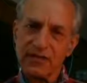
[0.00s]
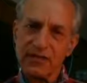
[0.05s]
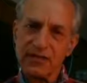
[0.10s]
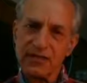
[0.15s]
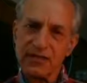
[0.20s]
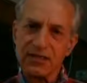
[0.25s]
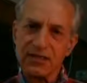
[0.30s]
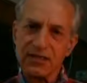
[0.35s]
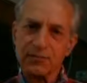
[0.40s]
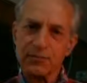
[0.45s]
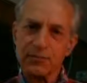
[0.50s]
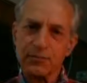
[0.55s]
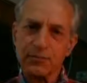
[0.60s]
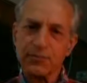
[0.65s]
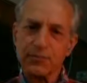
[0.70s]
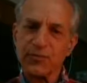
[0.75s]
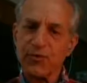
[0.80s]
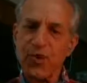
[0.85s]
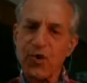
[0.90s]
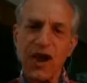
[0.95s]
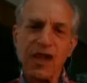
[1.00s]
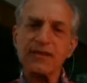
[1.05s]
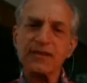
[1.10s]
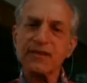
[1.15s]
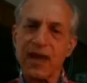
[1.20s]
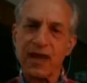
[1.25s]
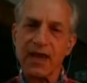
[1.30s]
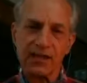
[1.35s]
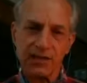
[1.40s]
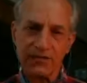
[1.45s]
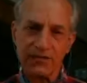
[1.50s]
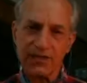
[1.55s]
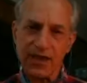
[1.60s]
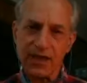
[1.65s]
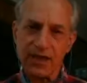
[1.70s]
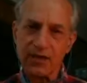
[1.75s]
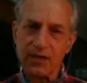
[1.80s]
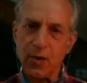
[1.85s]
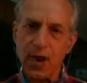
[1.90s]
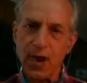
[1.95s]
this granddaddy of
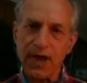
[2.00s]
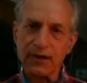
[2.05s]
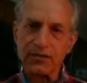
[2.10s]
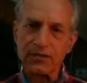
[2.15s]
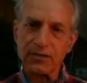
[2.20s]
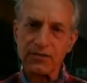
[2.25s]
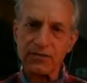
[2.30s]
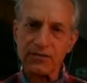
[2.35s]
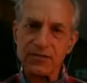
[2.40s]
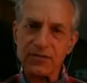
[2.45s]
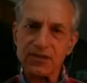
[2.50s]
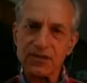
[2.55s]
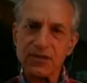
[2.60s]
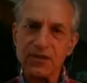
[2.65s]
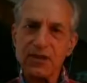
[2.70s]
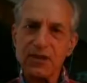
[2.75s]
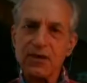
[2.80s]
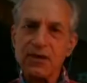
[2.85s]
psychoactives